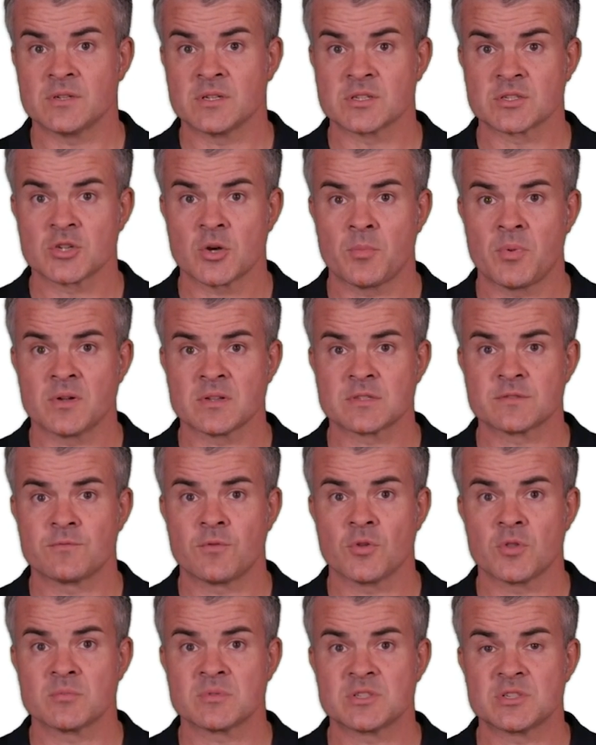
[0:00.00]
and top odds for
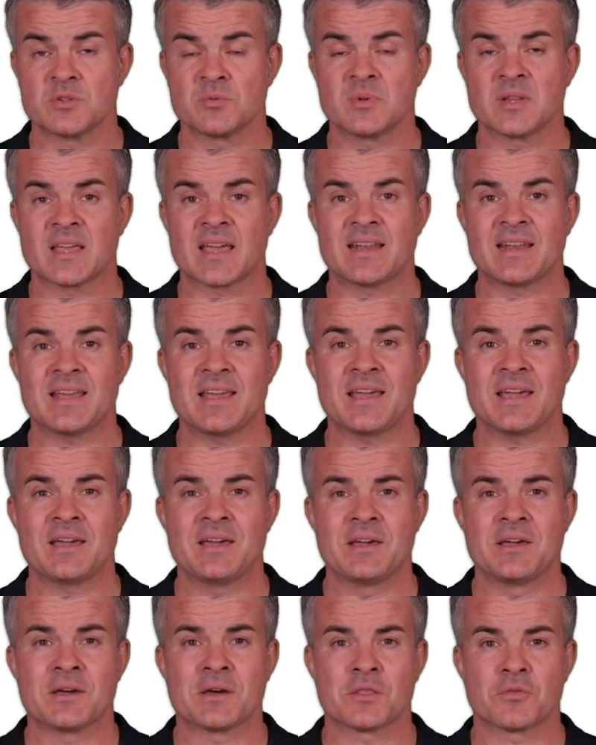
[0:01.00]
them to do it again here
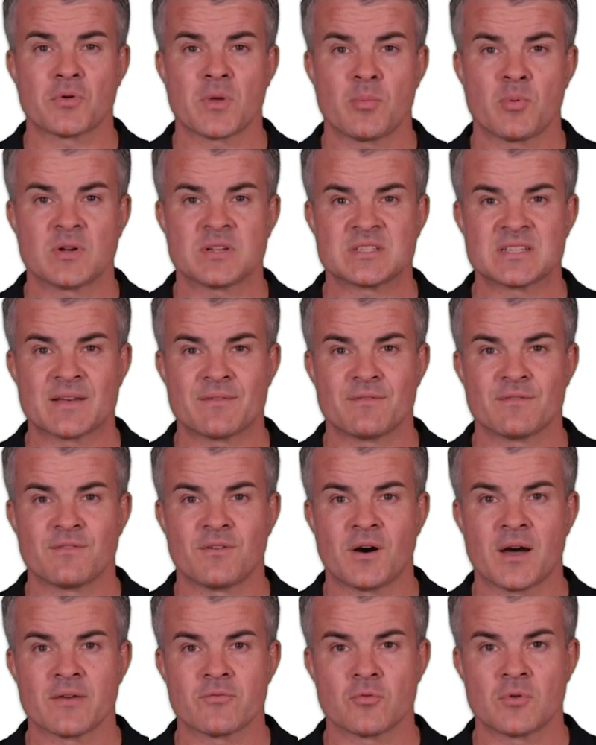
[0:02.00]
are
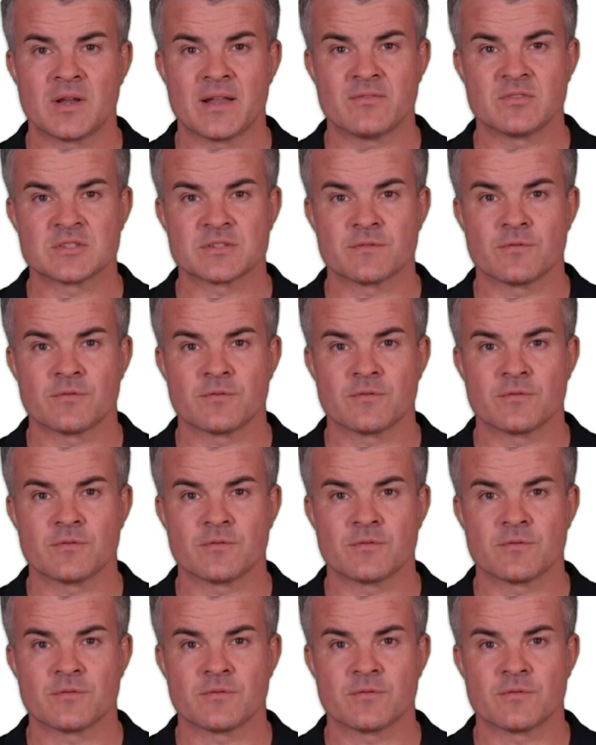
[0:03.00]
3.75 or 11-4.